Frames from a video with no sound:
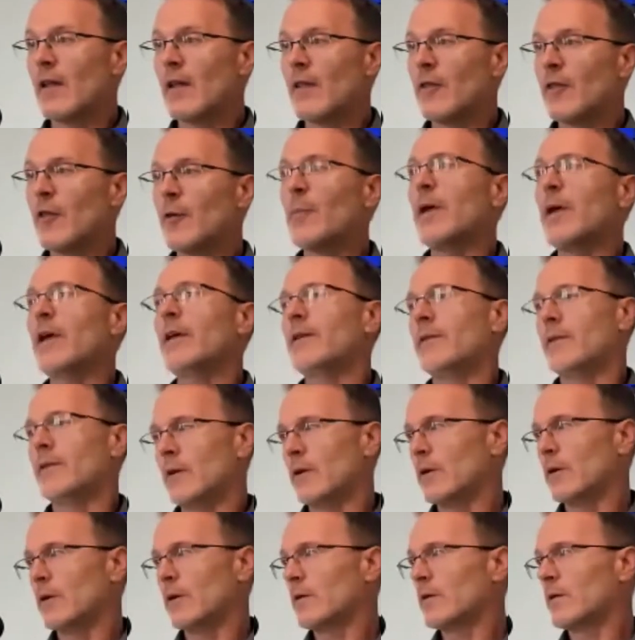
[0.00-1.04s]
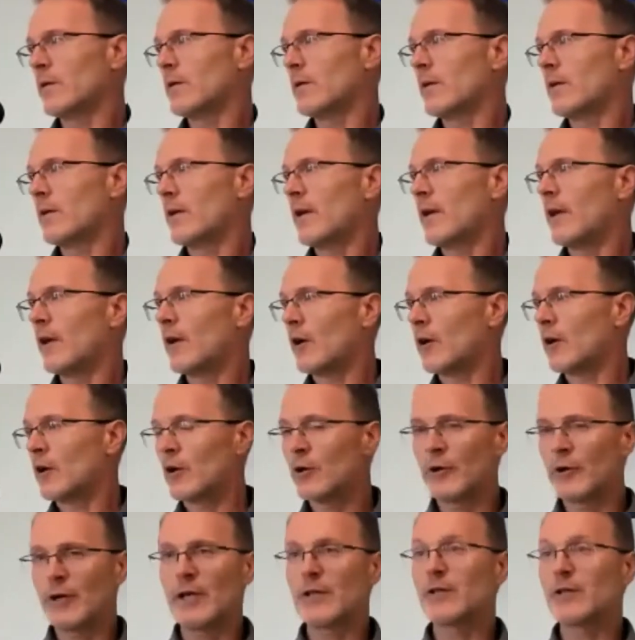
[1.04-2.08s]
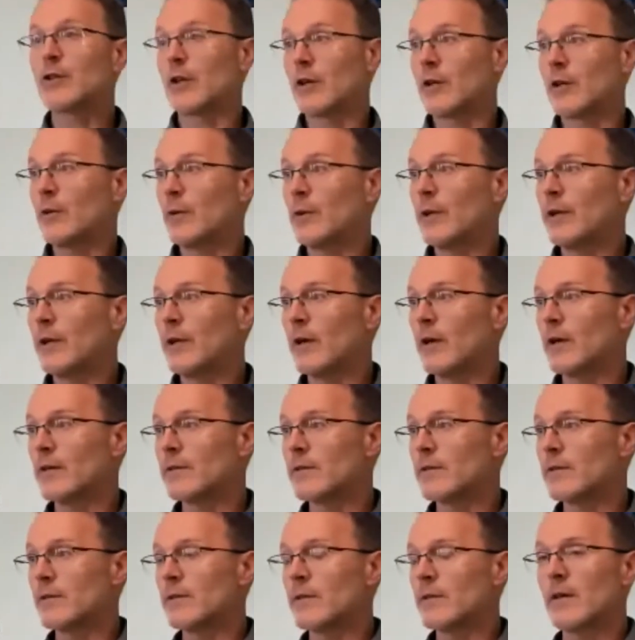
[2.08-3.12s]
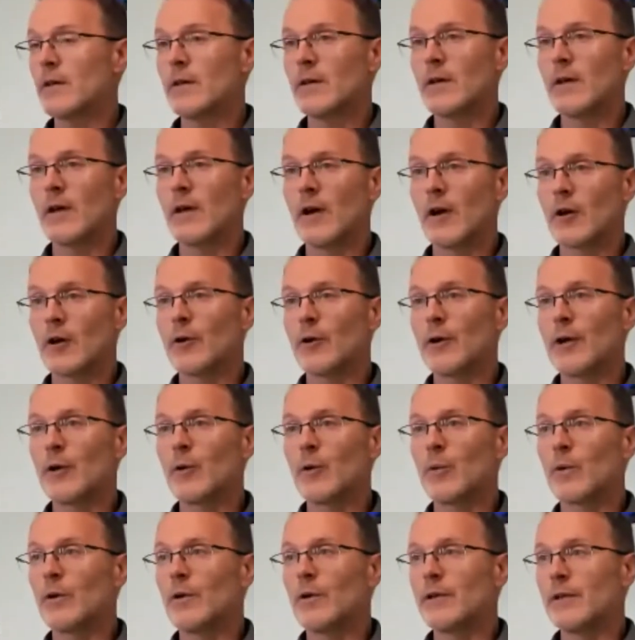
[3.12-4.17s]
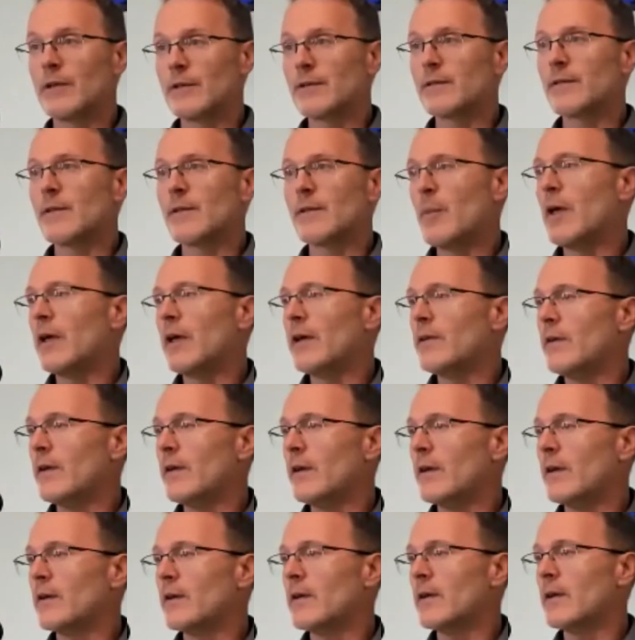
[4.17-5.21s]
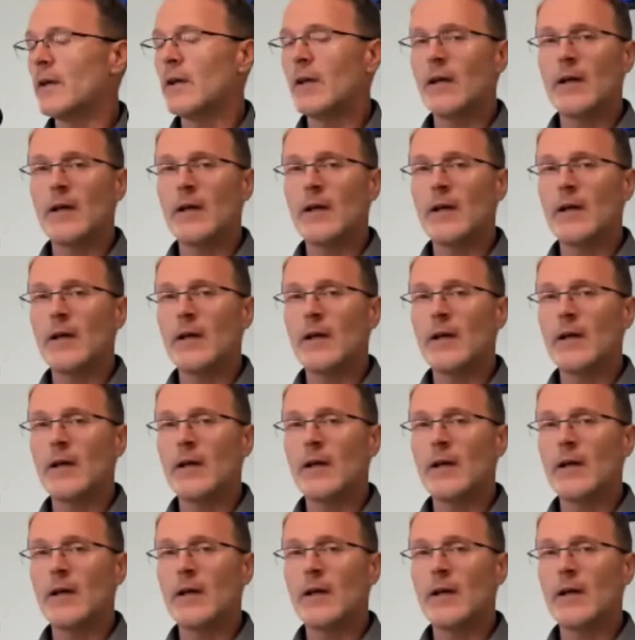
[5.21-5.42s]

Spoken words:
the painter, and our creation, including us and our created world, is the painting.